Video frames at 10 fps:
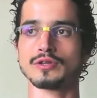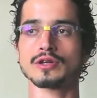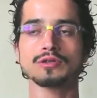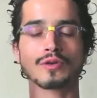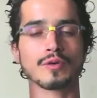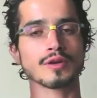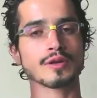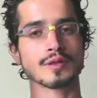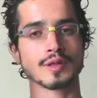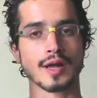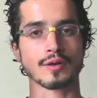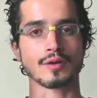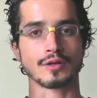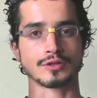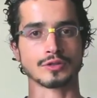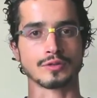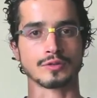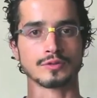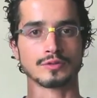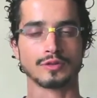not only
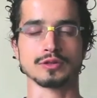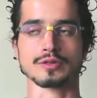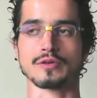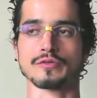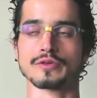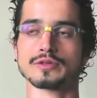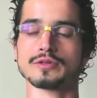psychological discomfort.